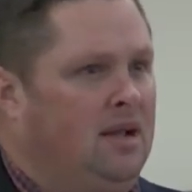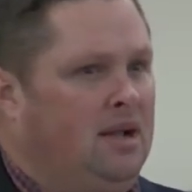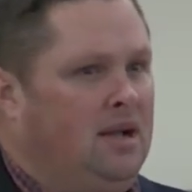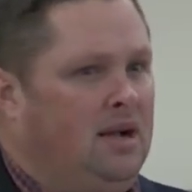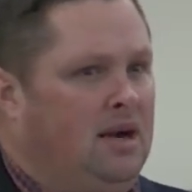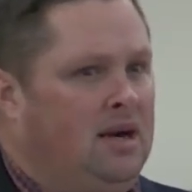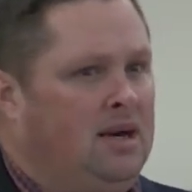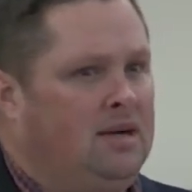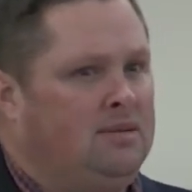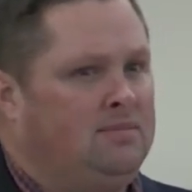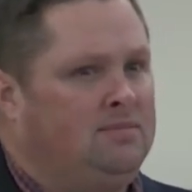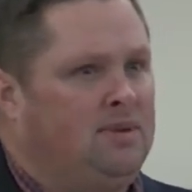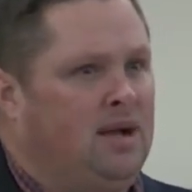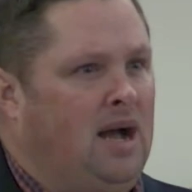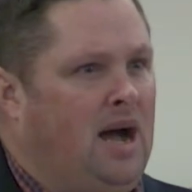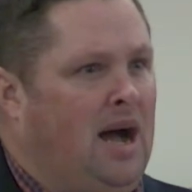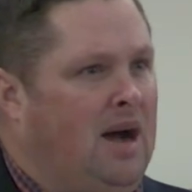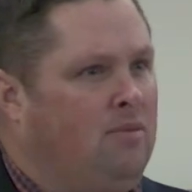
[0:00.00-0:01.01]
Um,
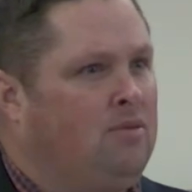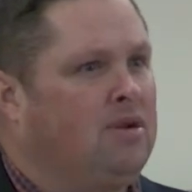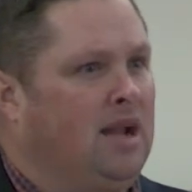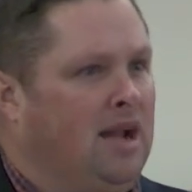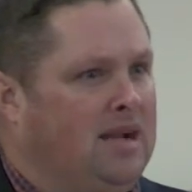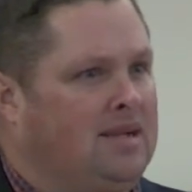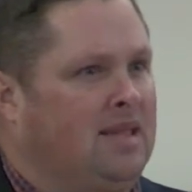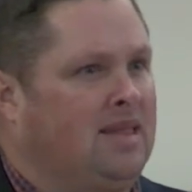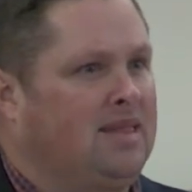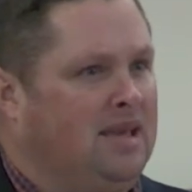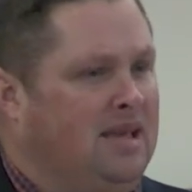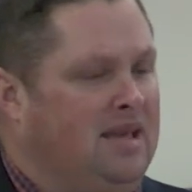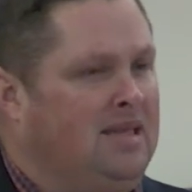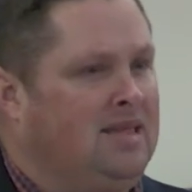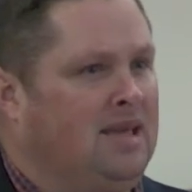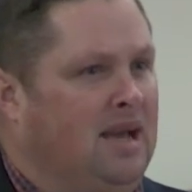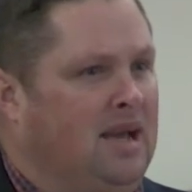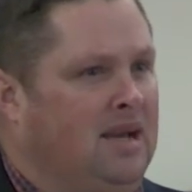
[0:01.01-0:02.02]
I would like to
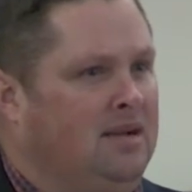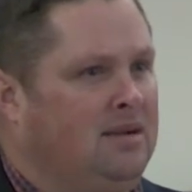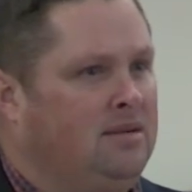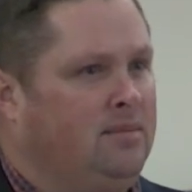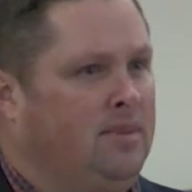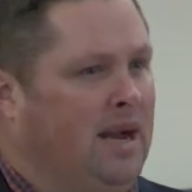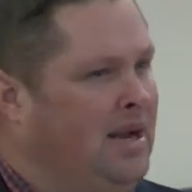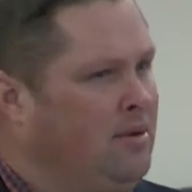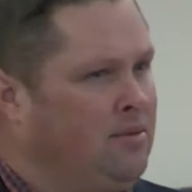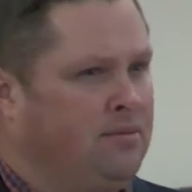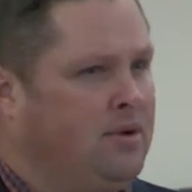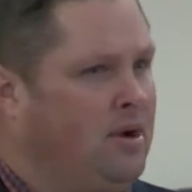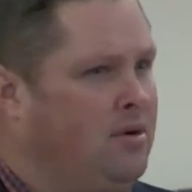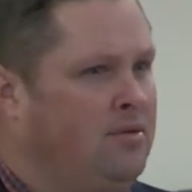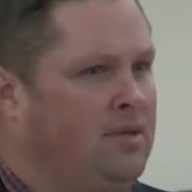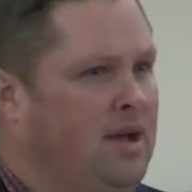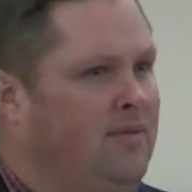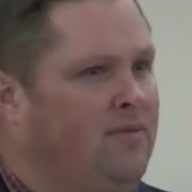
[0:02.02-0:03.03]
think that, but I don't
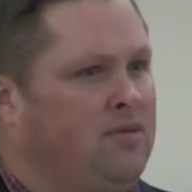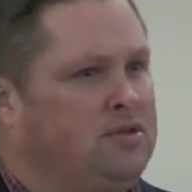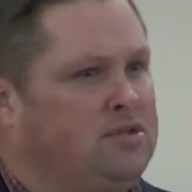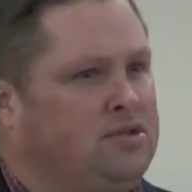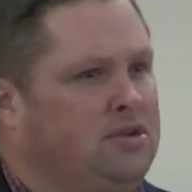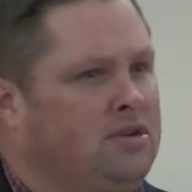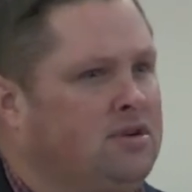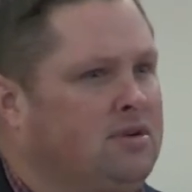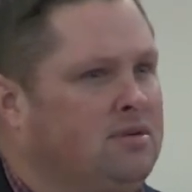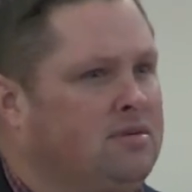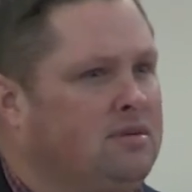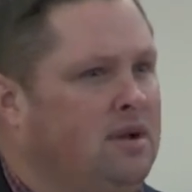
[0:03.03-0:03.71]
know that for sure.